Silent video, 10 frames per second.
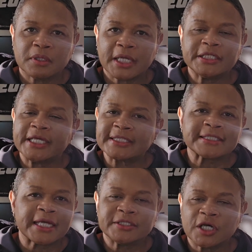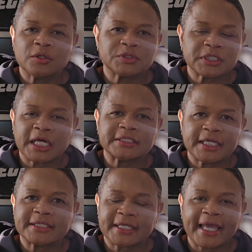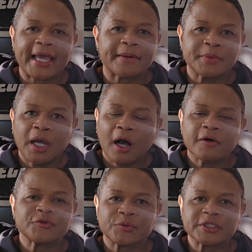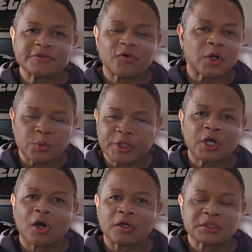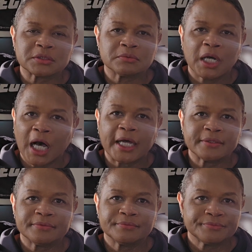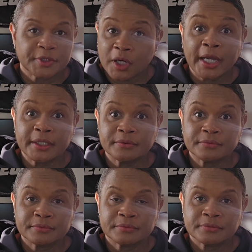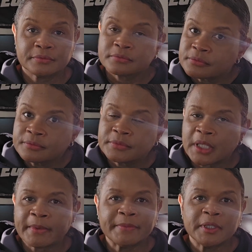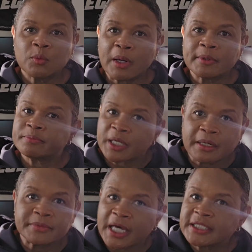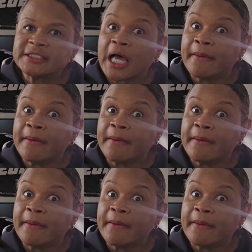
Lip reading: And yes, I know to not take the cap off the reservoir when a car's hot. All right? I might be a woman, but I'm not a...